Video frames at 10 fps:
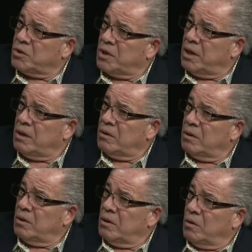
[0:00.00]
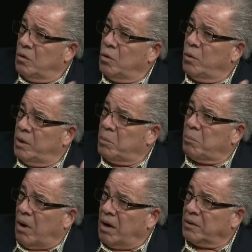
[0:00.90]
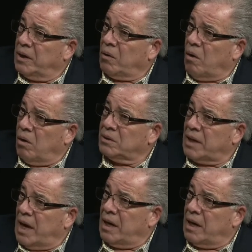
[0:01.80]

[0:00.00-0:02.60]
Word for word: see who had been parked there all day.